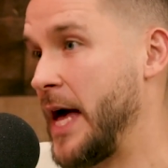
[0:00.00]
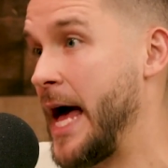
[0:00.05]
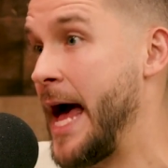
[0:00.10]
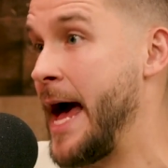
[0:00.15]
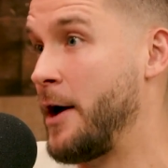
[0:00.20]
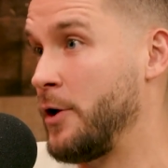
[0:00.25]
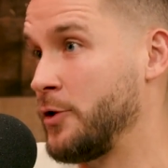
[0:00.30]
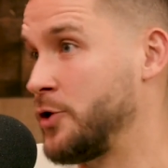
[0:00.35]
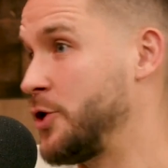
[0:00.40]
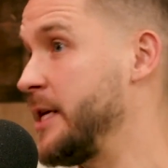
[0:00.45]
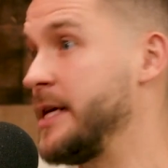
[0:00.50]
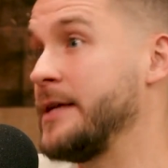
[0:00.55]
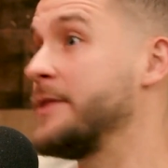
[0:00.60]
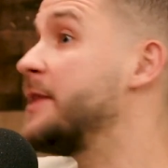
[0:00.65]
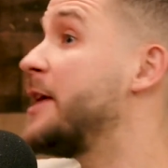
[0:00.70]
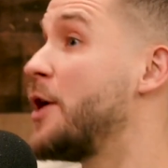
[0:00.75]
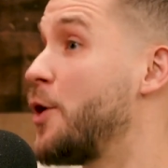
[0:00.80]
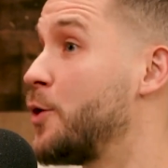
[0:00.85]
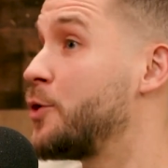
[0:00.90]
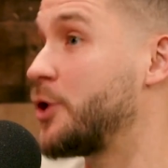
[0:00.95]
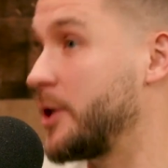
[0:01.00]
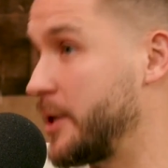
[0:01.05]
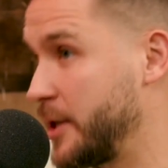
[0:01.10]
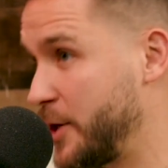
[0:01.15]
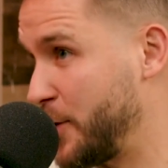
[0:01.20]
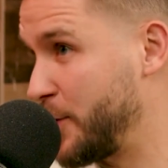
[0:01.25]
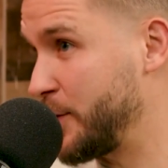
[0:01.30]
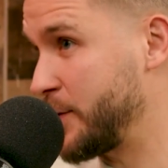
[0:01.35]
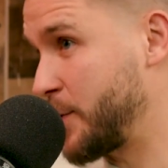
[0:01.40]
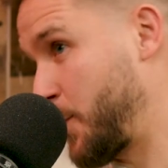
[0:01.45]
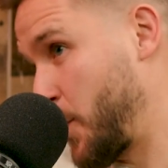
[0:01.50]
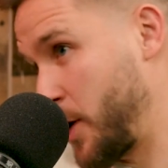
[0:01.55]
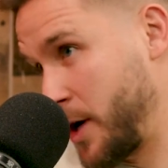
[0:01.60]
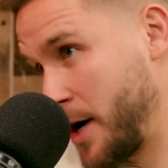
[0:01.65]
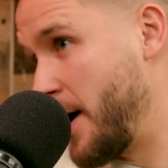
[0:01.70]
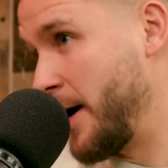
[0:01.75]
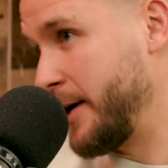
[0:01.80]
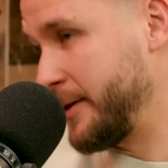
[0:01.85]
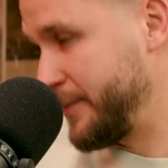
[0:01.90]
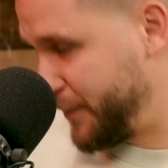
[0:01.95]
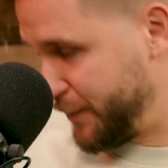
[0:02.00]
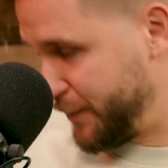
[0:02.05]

if the algae in the ocean goes, we're gone.